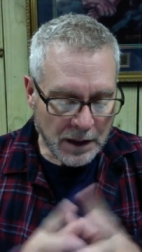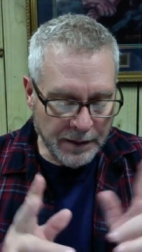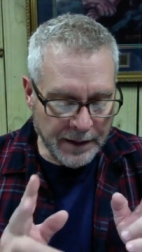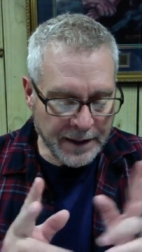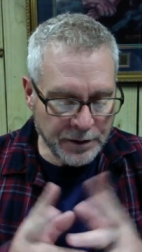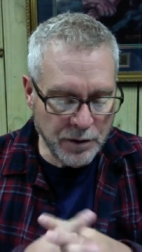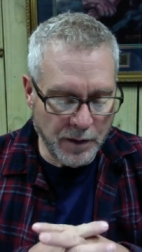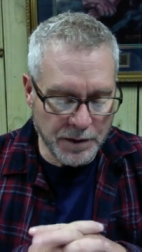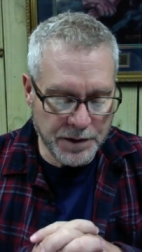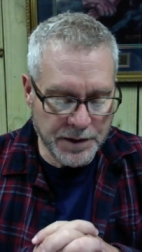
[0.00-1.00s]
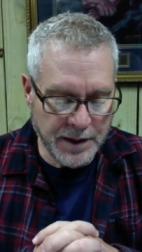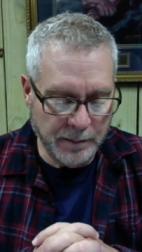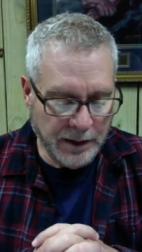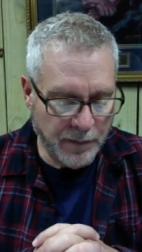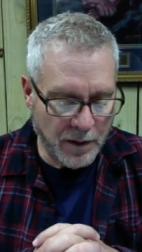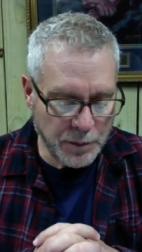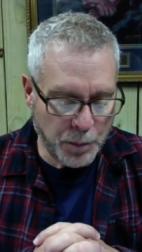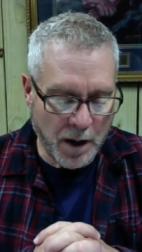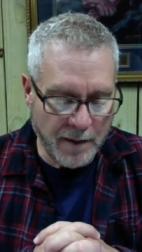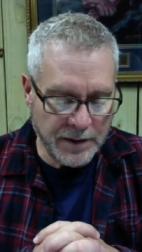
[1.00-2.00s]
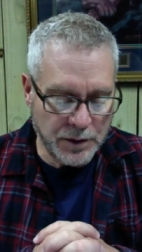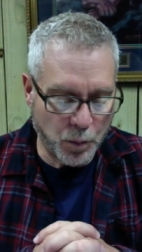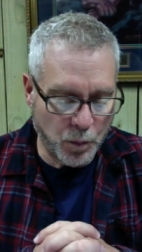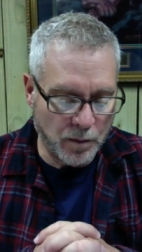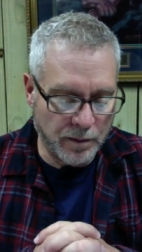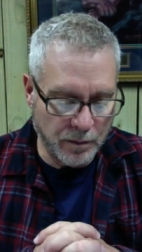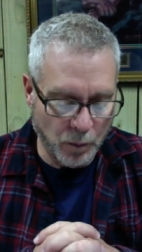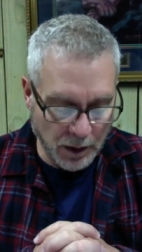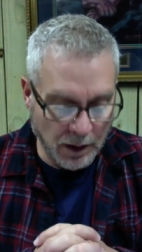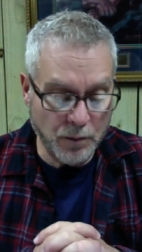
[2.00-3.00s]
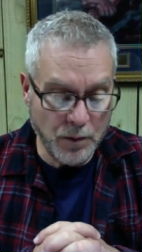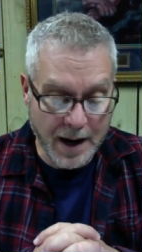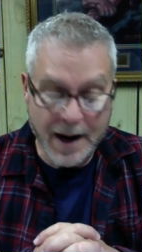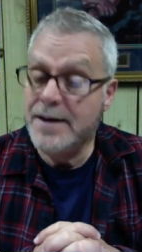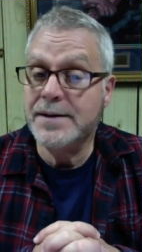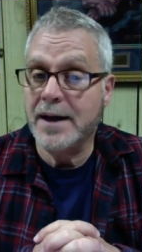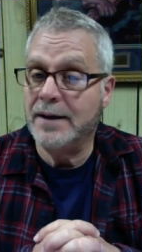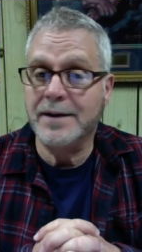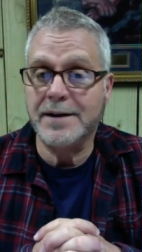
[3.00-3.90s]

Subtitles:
In the next two verses, then many false prophets will arise and